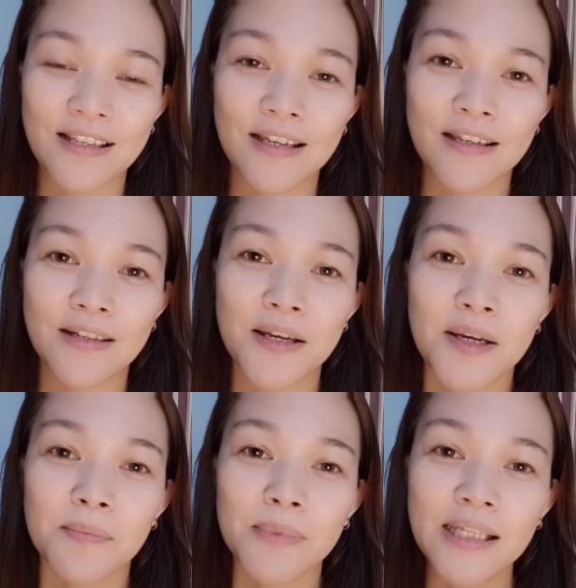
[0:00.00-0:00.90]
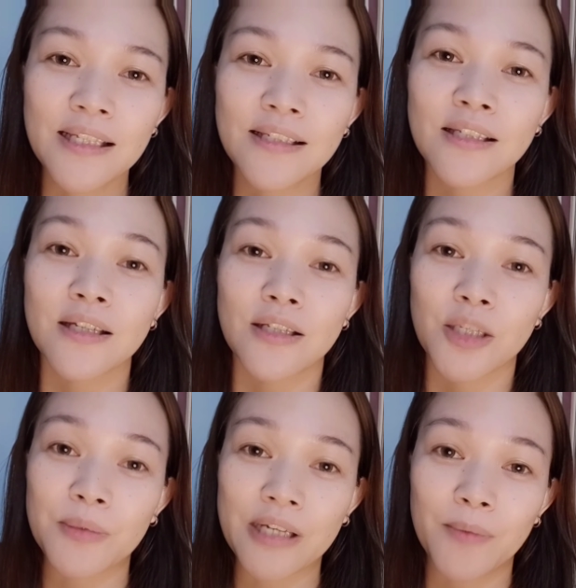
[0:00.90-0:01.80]
And please
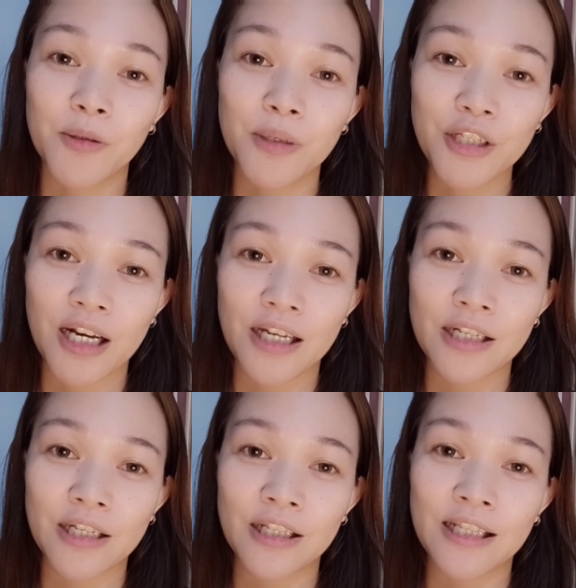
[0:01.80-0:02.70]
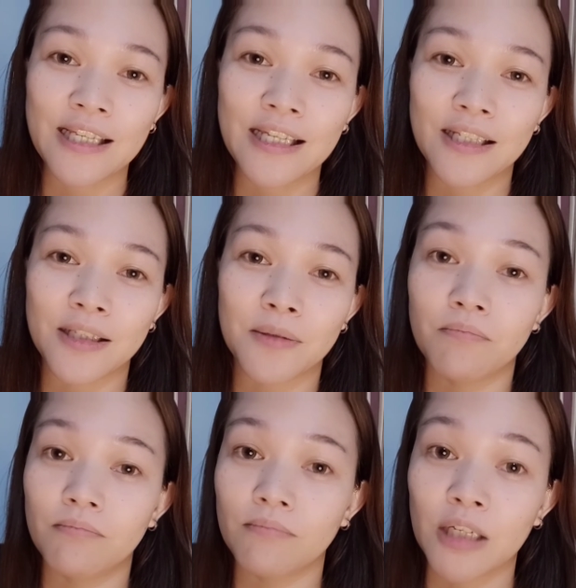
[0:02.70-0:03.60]
subscribe to my channel and
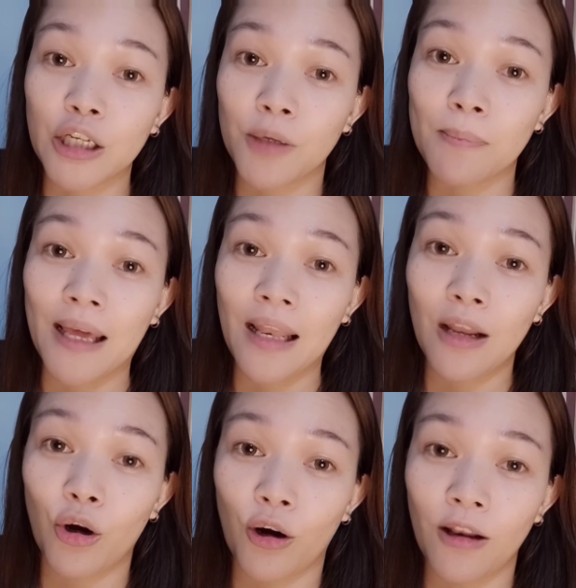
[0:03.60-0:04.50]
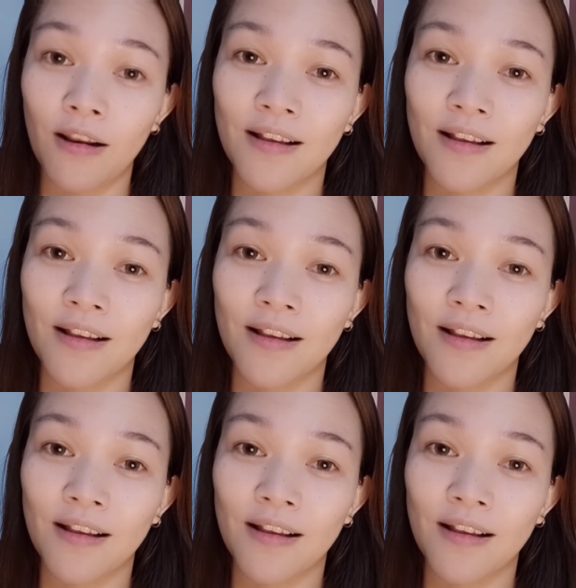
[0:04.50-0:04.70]
click on bell all